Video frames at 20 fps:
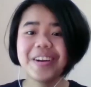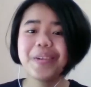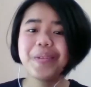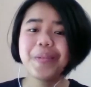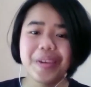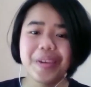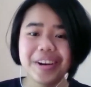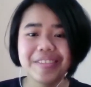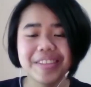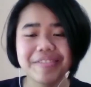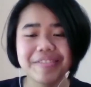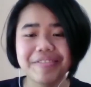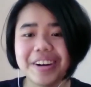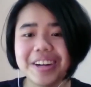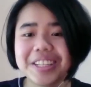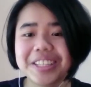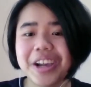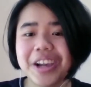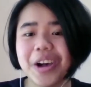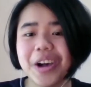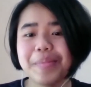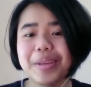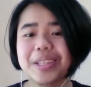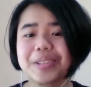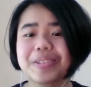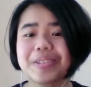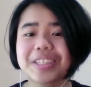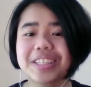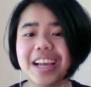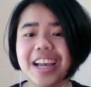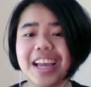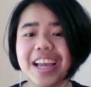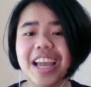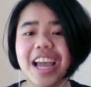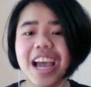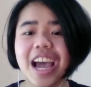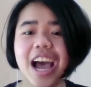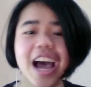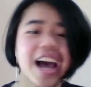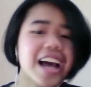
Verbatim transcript: you know, one of the first comments was like,